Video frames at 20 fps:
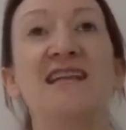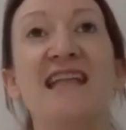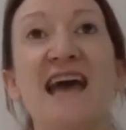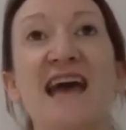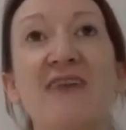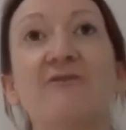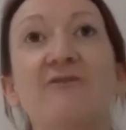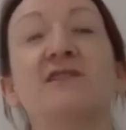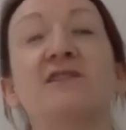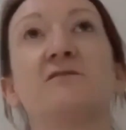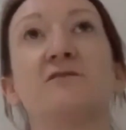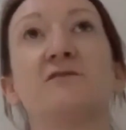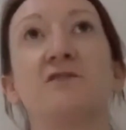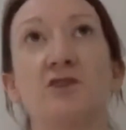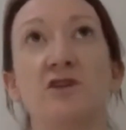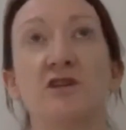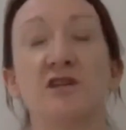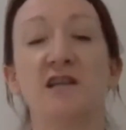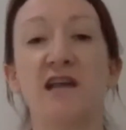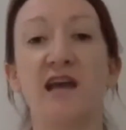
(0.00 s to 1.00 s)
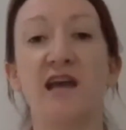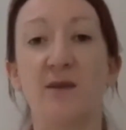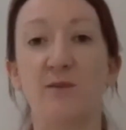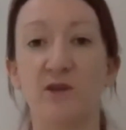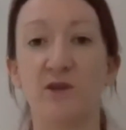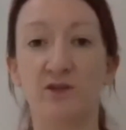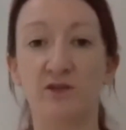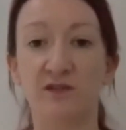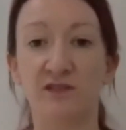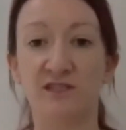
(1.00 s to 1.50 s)
levels of certain
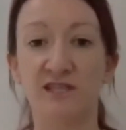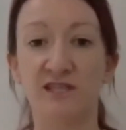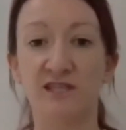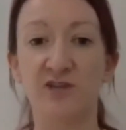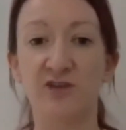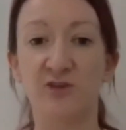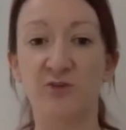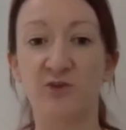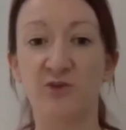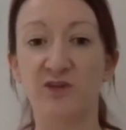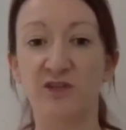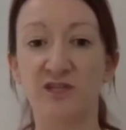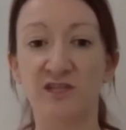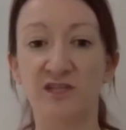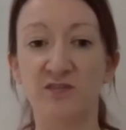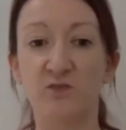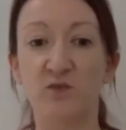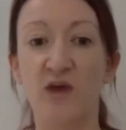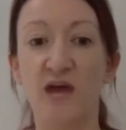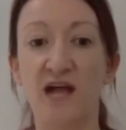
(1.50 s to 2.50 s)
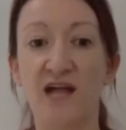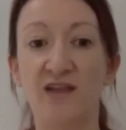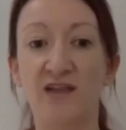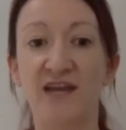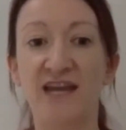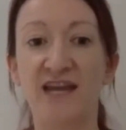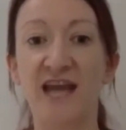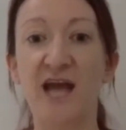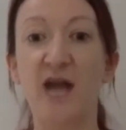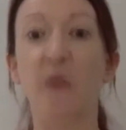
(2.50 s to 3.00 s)
chemicals in your body as well
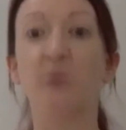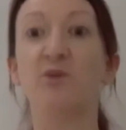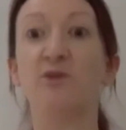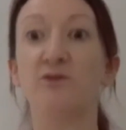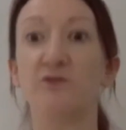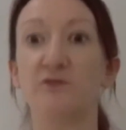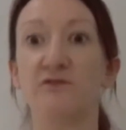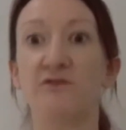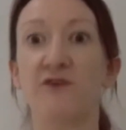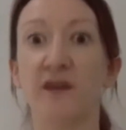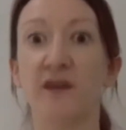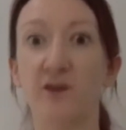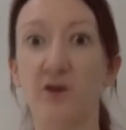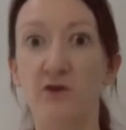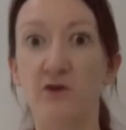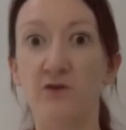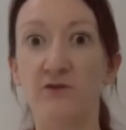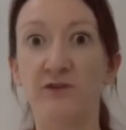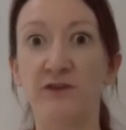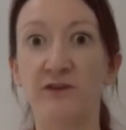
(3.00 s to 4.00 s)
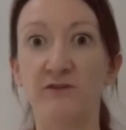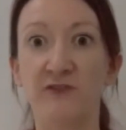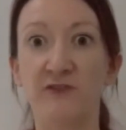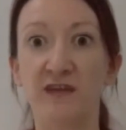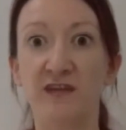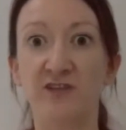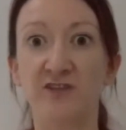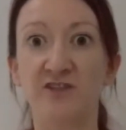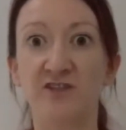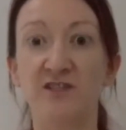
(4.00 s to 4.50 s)
that help you to fight off
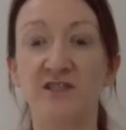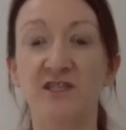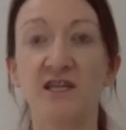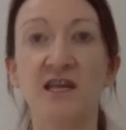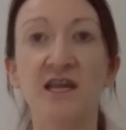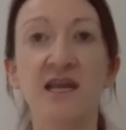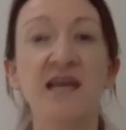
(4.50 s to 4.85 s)
infections.